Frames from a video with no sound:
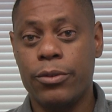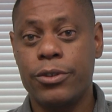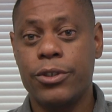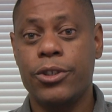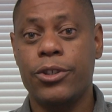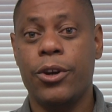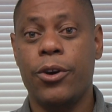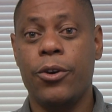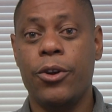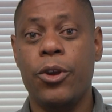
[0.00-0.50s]

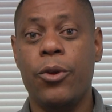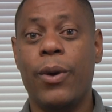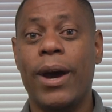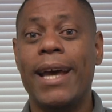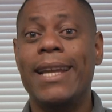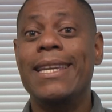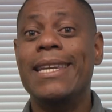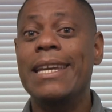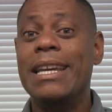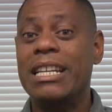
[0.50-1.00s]
So you
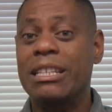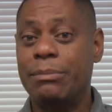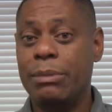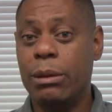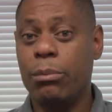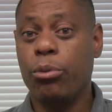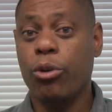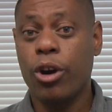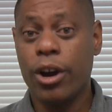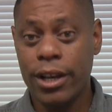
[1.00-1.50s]
had
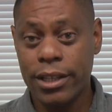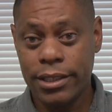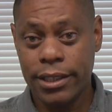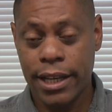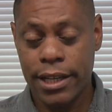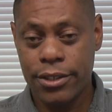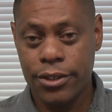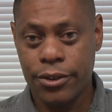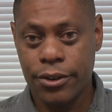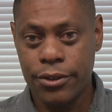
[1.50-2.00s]
DSP
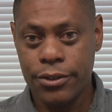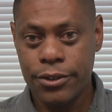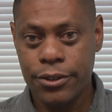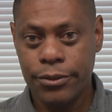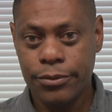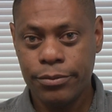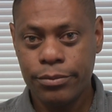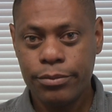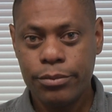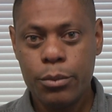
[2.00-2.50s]
processors,
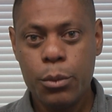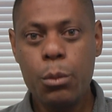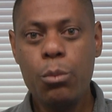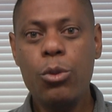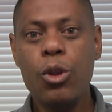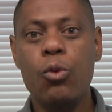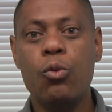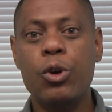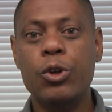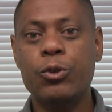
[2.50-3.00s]

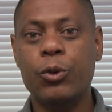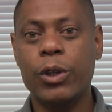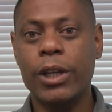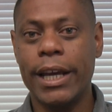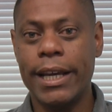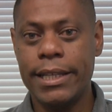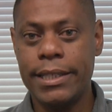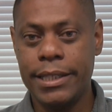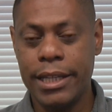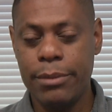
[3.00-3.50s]
which were
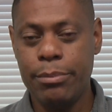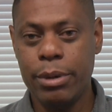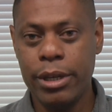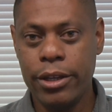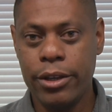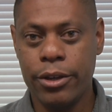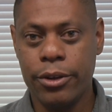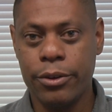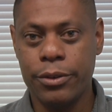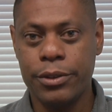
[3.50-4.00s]
like
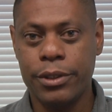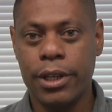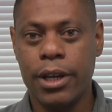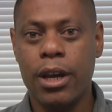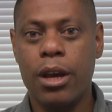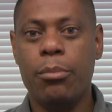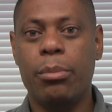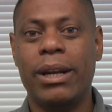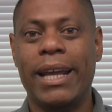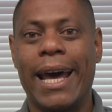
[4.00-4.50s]
CPUs,
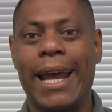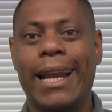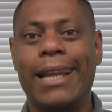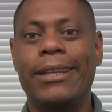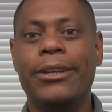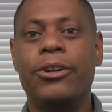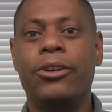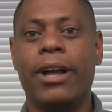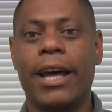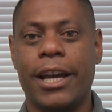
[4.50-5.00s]
but had a
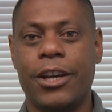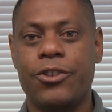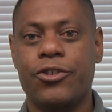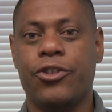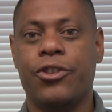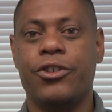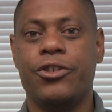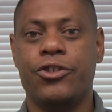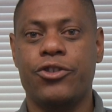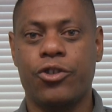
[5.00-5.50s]
little
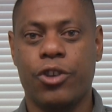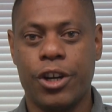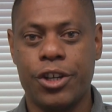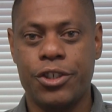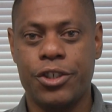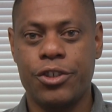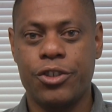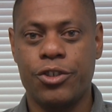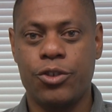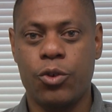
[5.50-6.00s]
extra
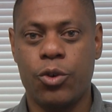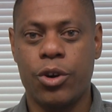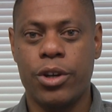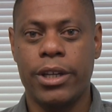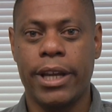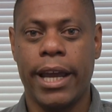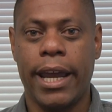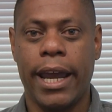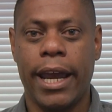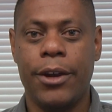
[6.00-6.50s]
instructions in order
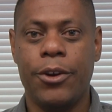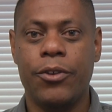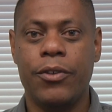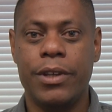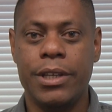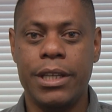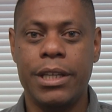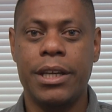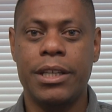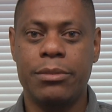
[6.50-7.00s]
to handle the
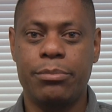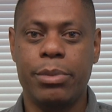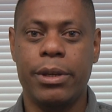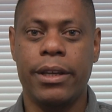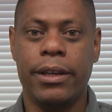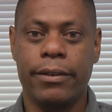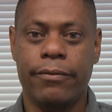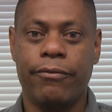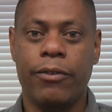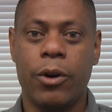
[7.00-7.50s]

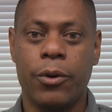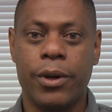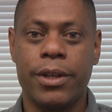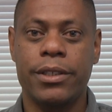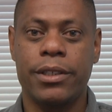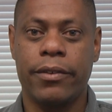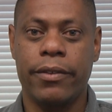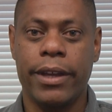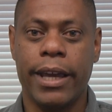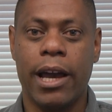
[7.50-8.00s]
DSP
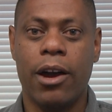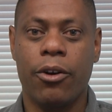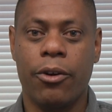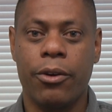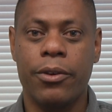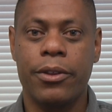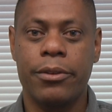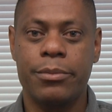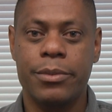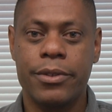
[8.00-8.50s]
focus of the
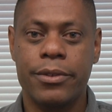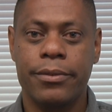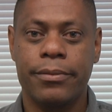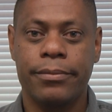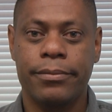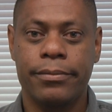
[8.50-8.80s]
algorithms.